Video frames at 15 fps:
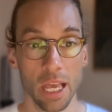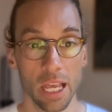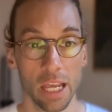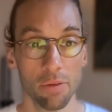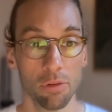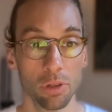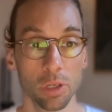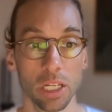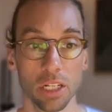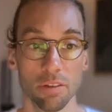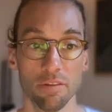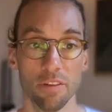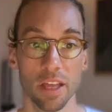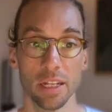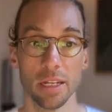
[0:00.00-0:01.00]
If we look at the
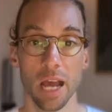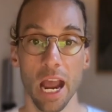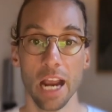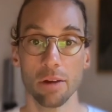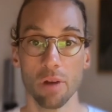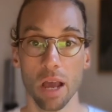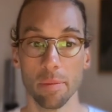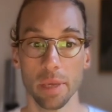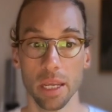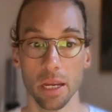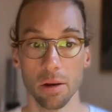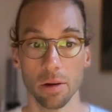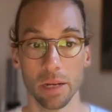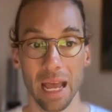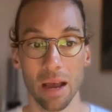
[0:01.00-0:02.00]
Venn diagram here,
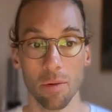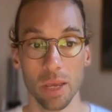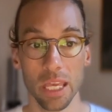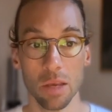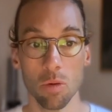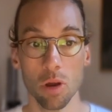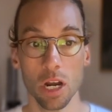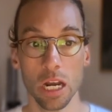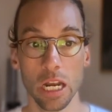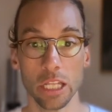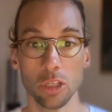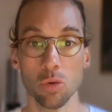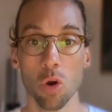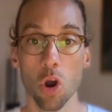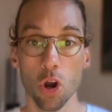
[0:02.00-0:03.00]
now E1 and
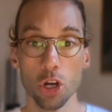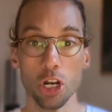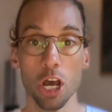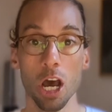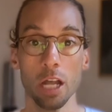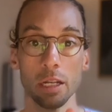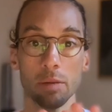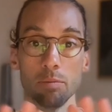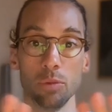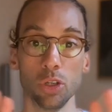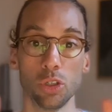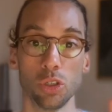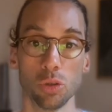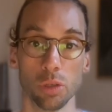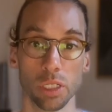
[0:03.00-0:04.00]
E2 are not
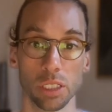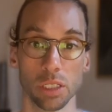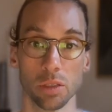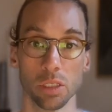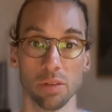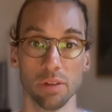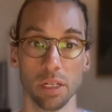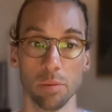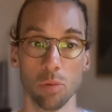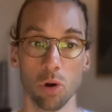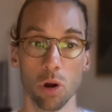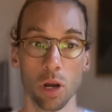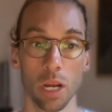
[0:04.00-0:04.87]
mutually exclusive anymore.